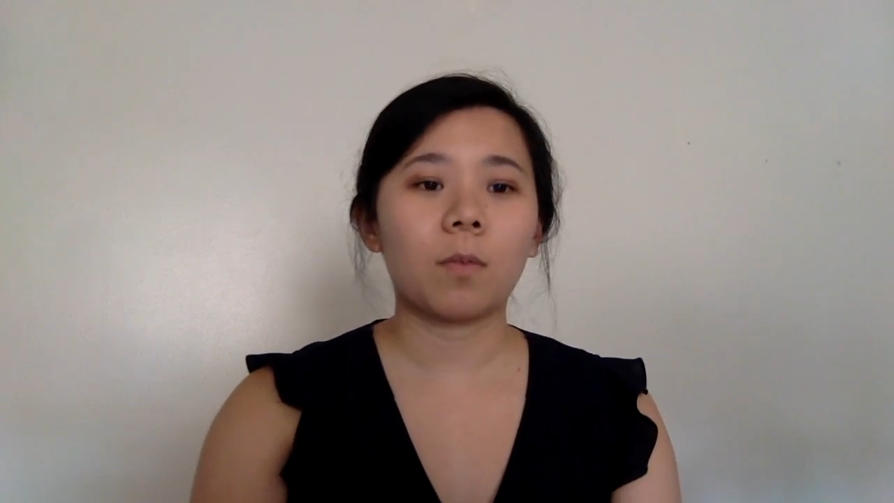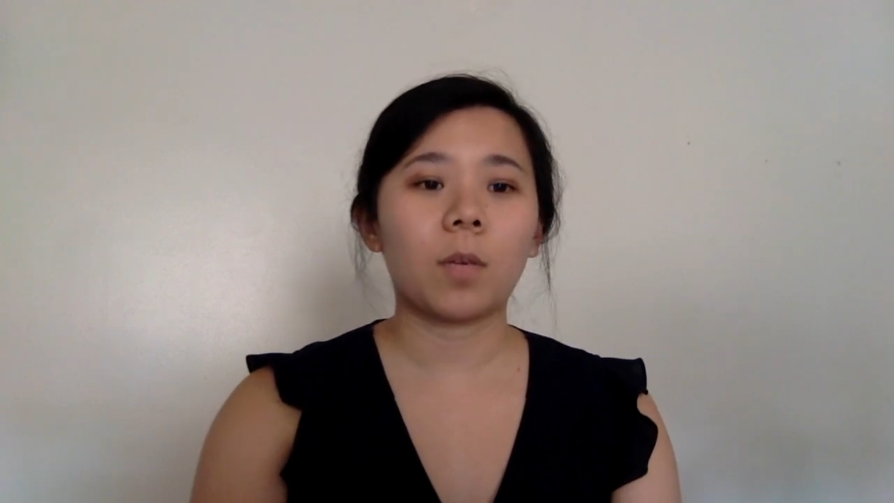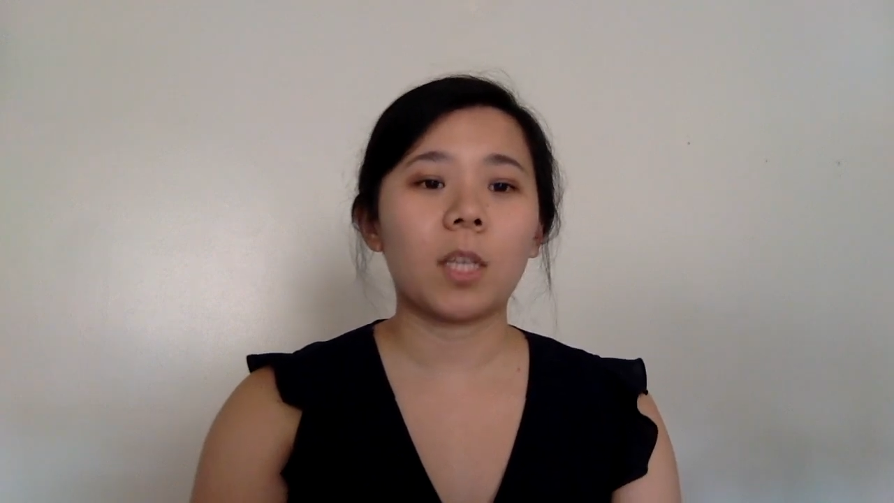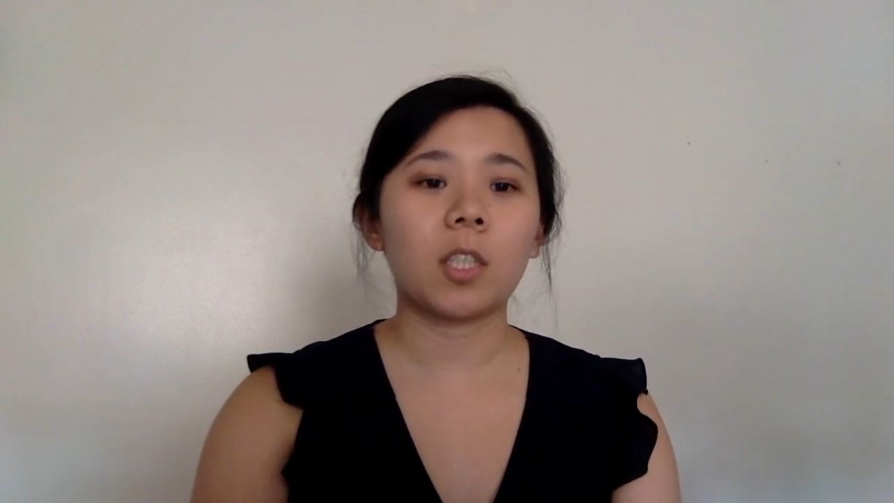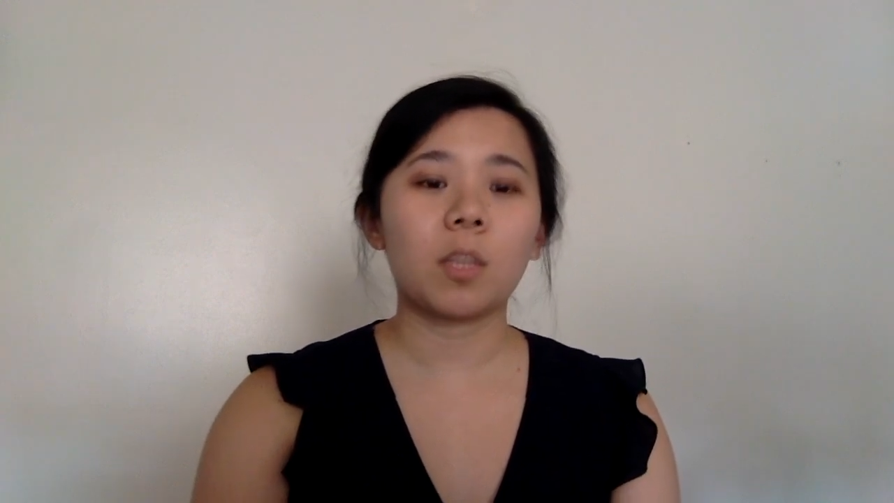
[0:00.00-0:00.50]

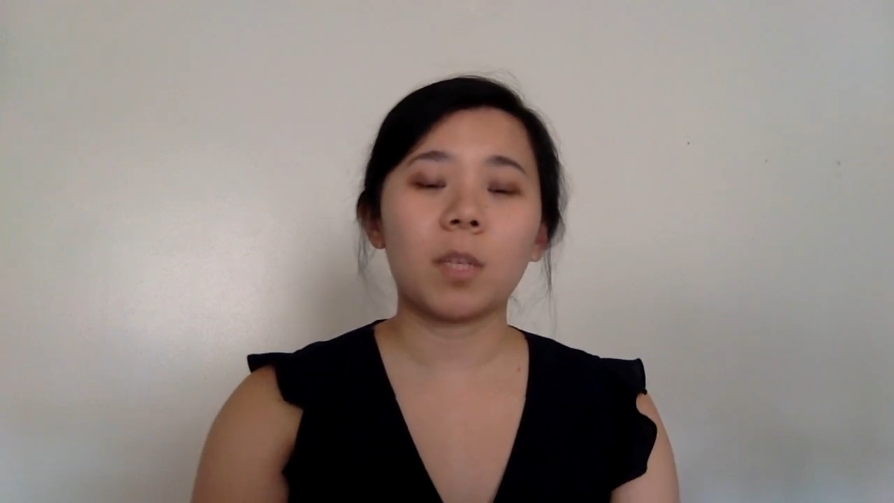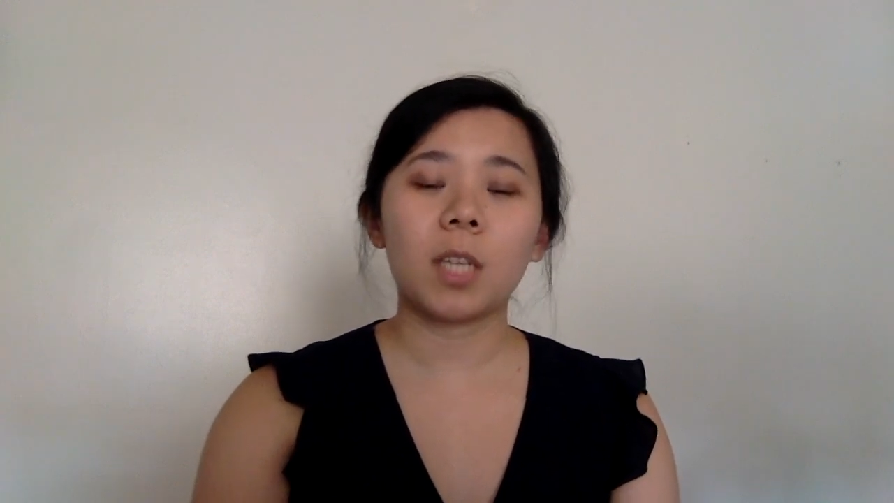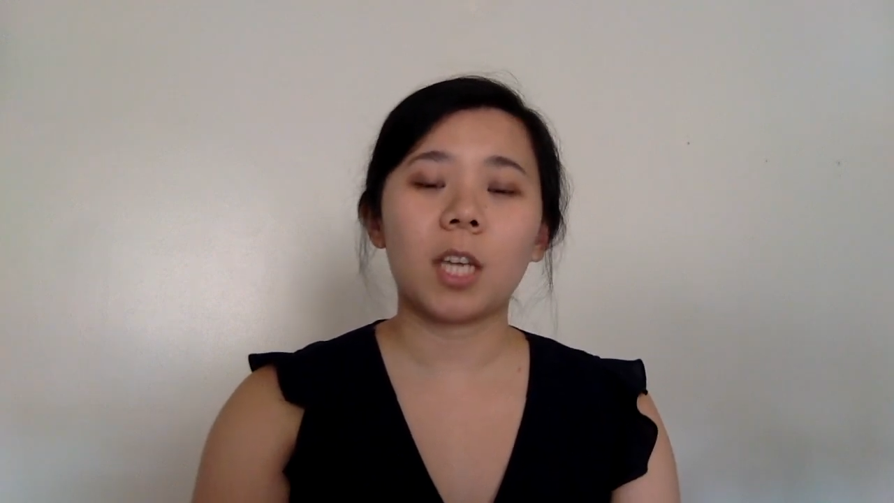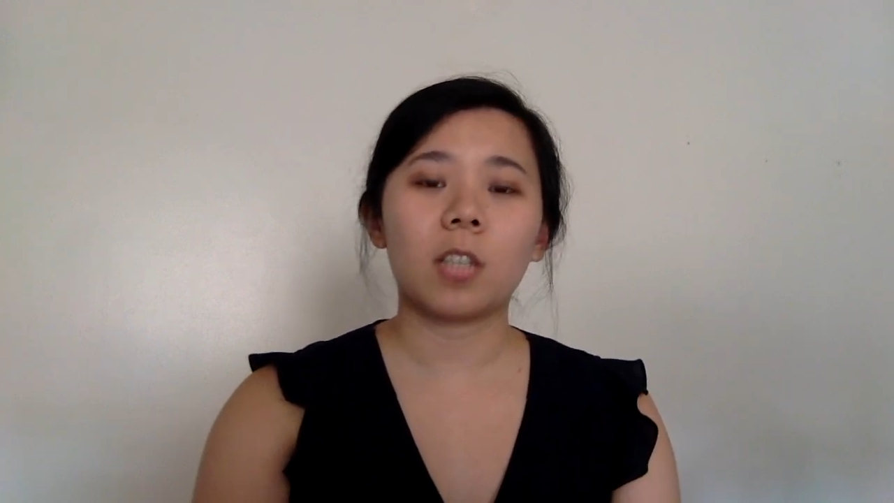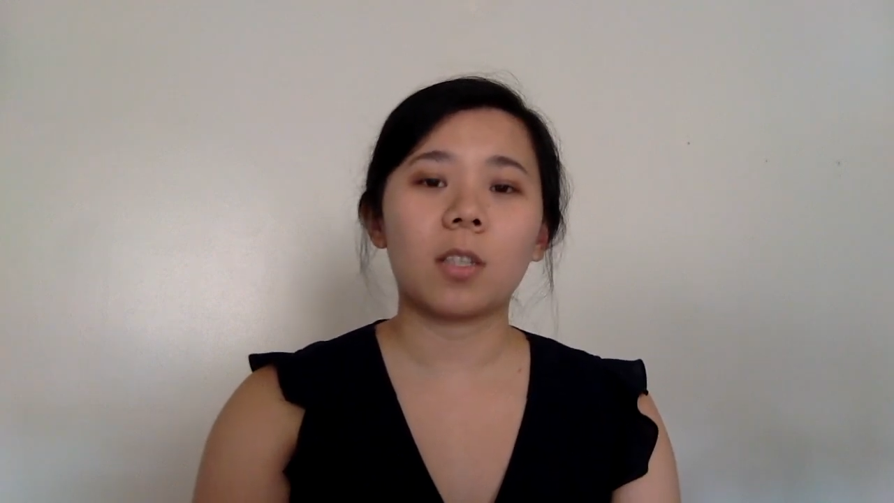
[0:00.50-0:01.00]
for
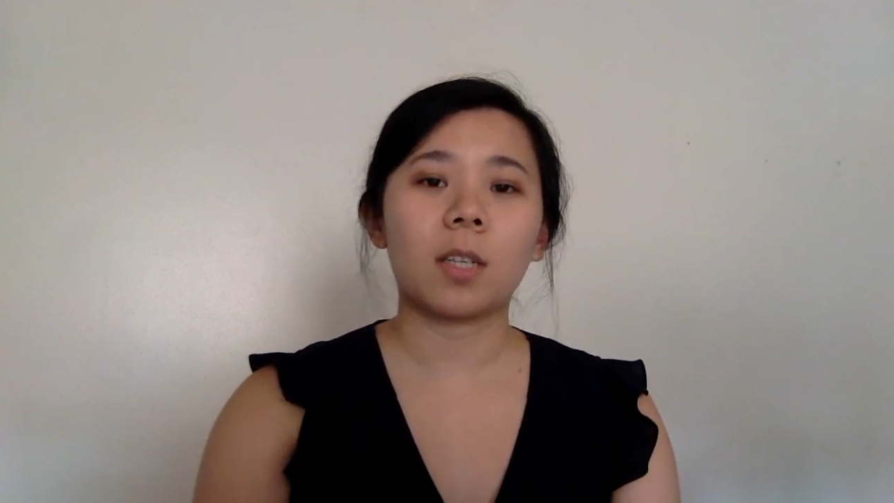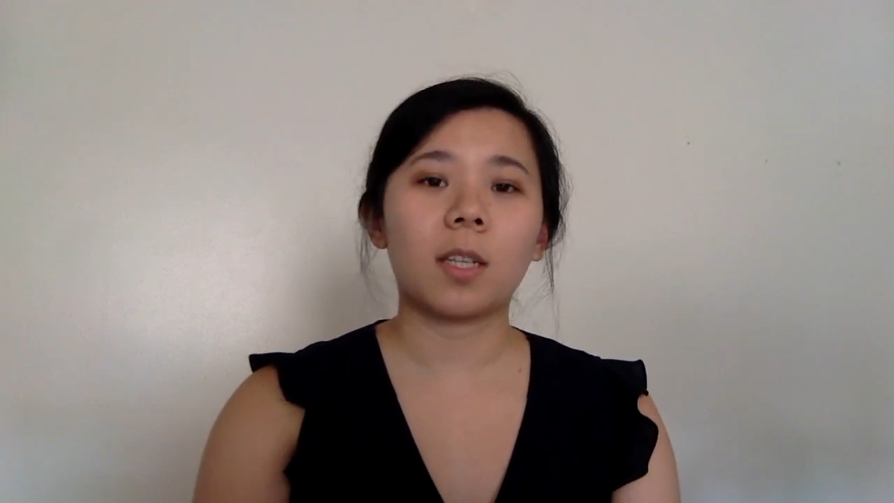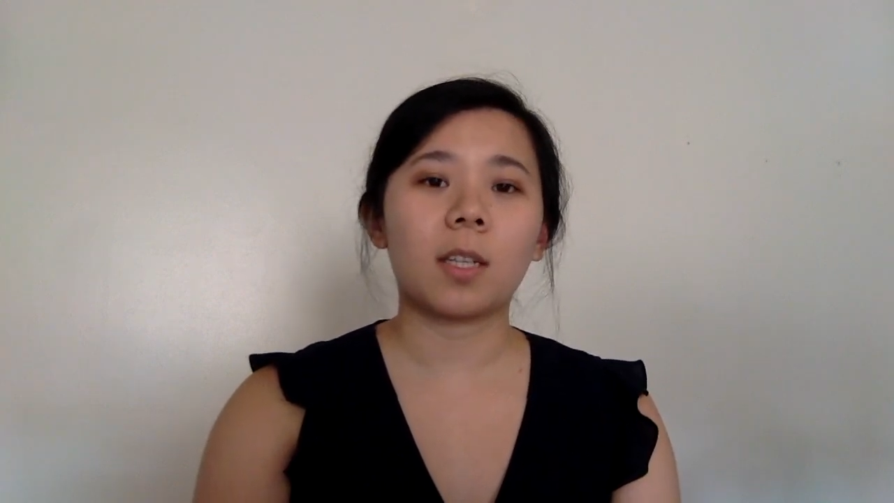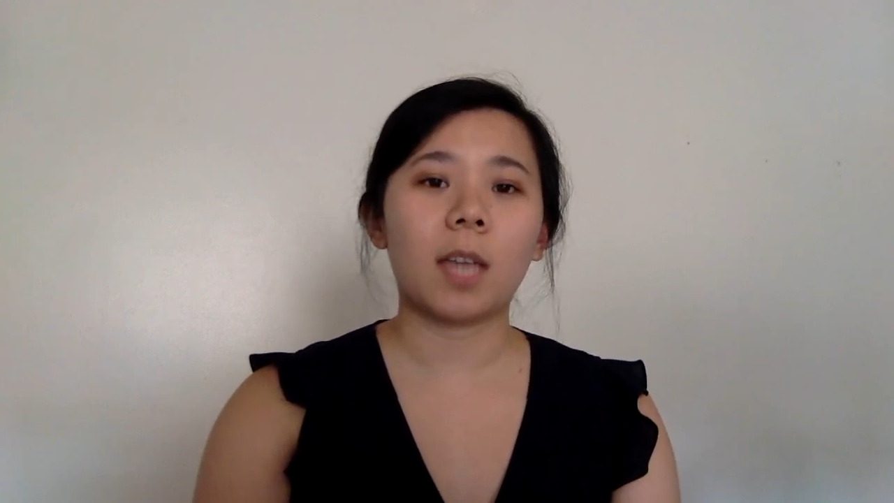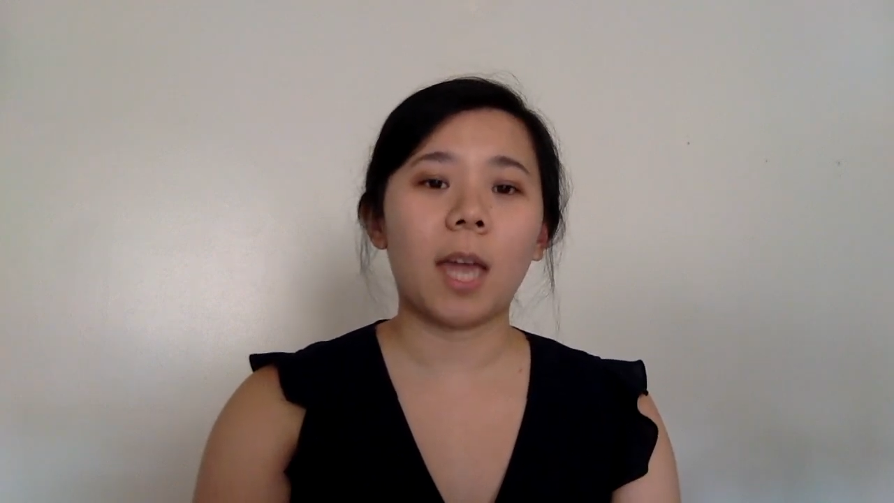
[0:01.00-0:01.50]
instrumentation and